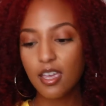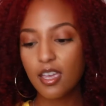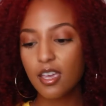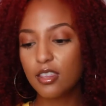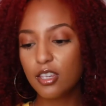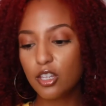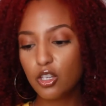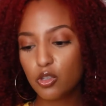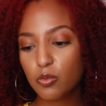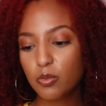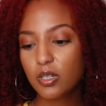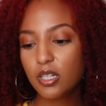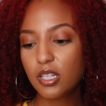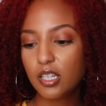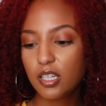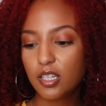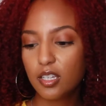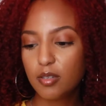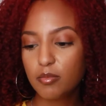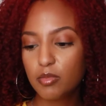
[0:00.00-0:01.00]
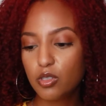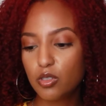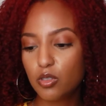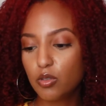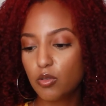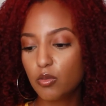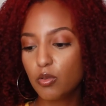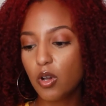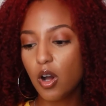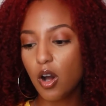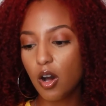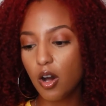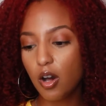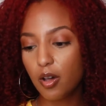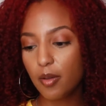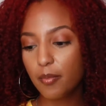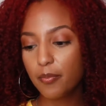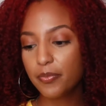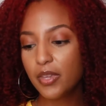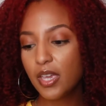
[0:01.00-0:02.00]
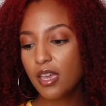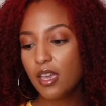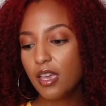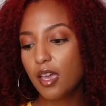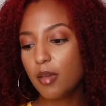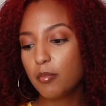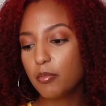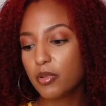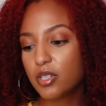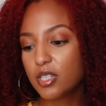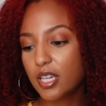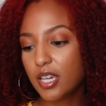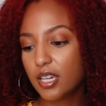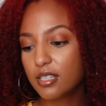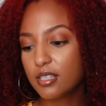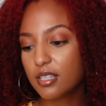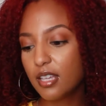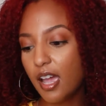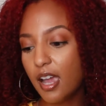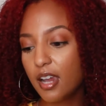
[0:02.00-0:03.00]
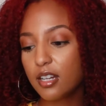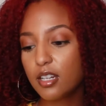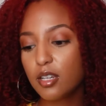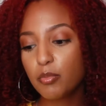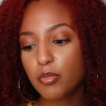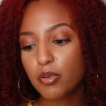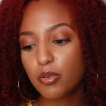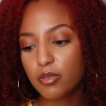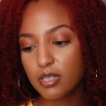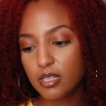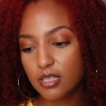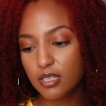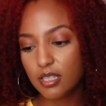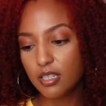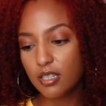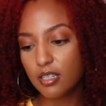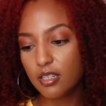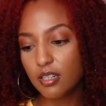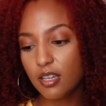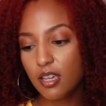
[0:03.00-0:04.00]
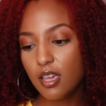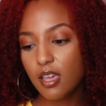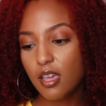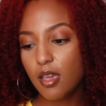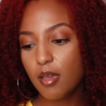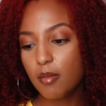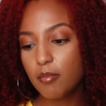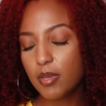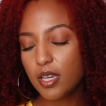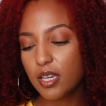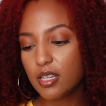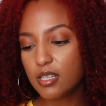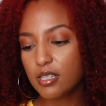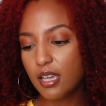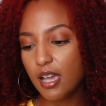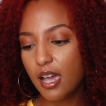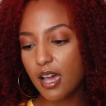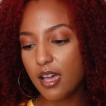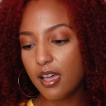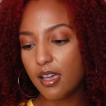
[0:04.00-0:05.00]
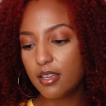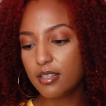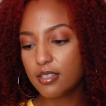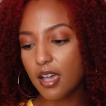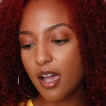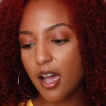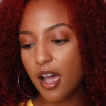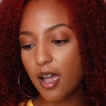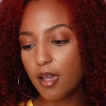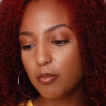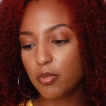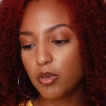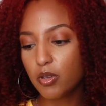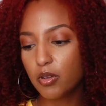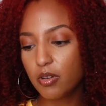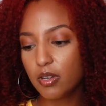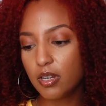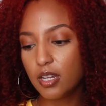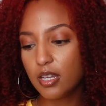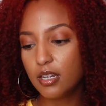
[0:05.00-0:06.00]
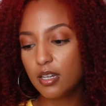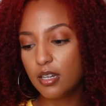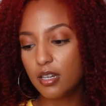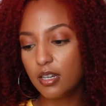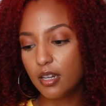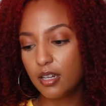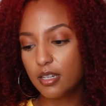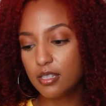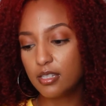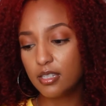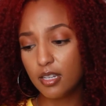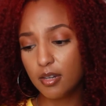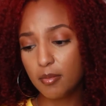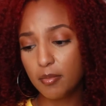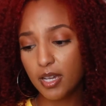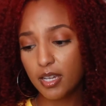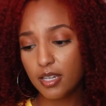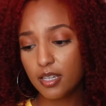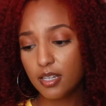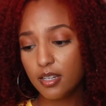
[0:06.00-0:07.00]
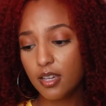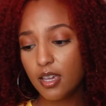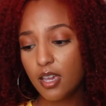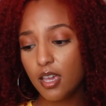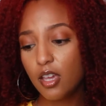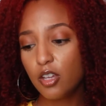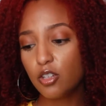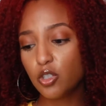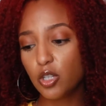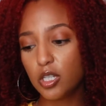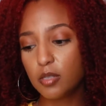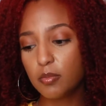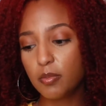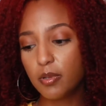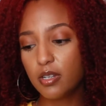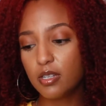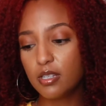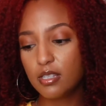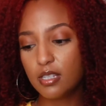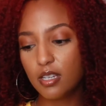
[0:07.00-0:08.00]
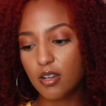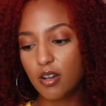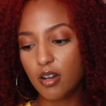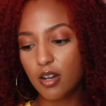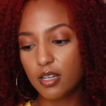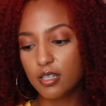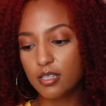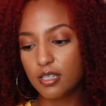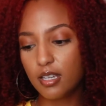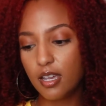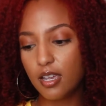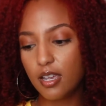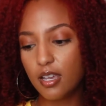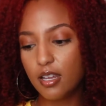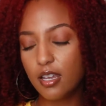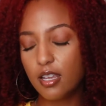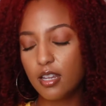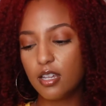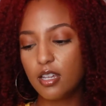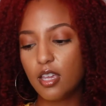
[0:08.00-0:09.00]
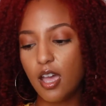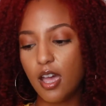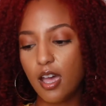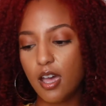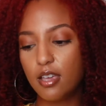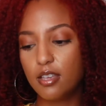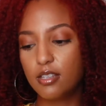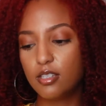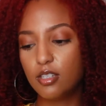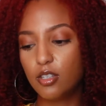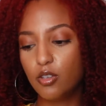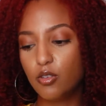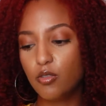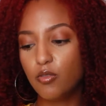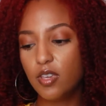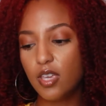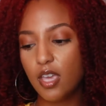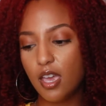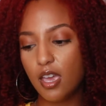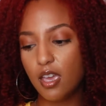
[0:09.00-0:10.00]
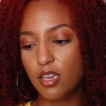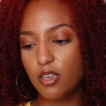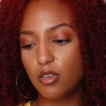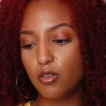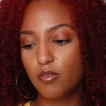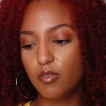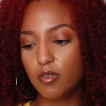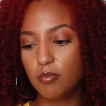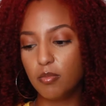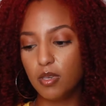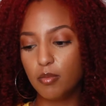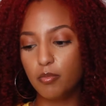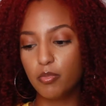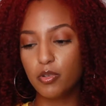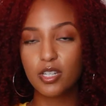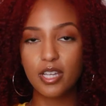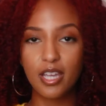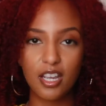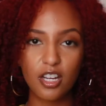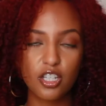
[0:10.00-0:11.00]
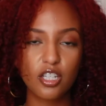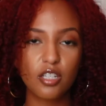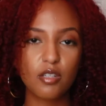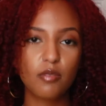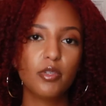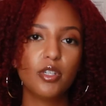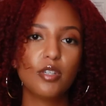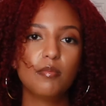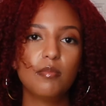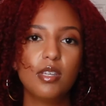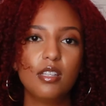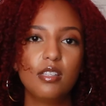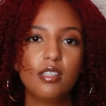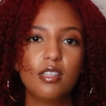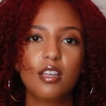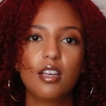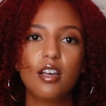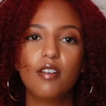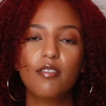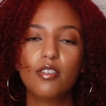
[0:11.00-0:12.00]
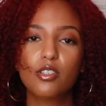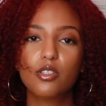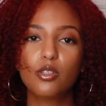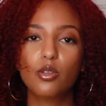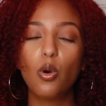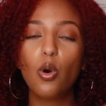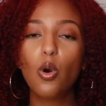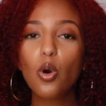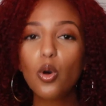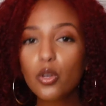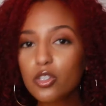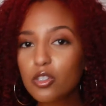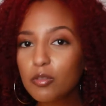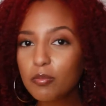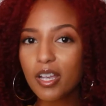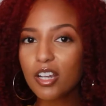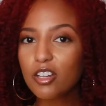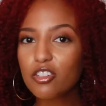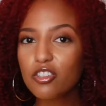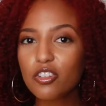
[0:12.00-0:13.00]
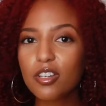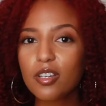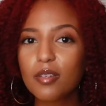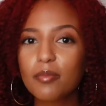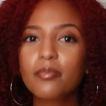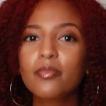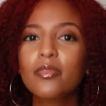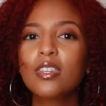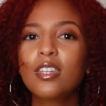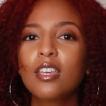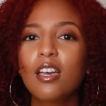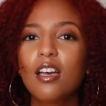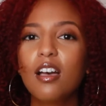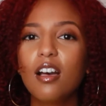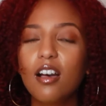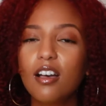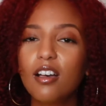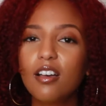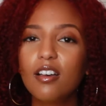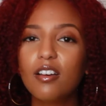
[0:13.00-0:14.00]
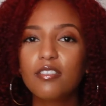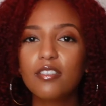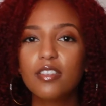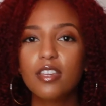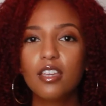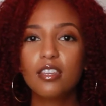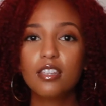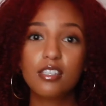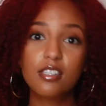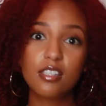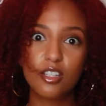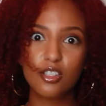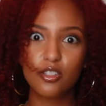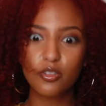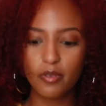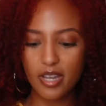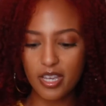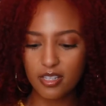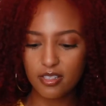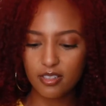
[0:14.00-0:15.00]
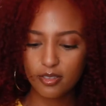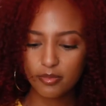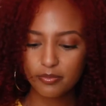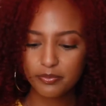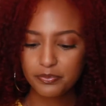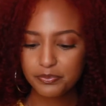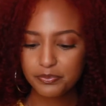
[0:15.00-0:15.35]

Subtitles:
This one claims to calm and protects acne-prone skin because it has high purity niacinamide, transparent zinc oxide, and it has UVA, UVB protection, which means it covers the whole spectrum of the sun's rays.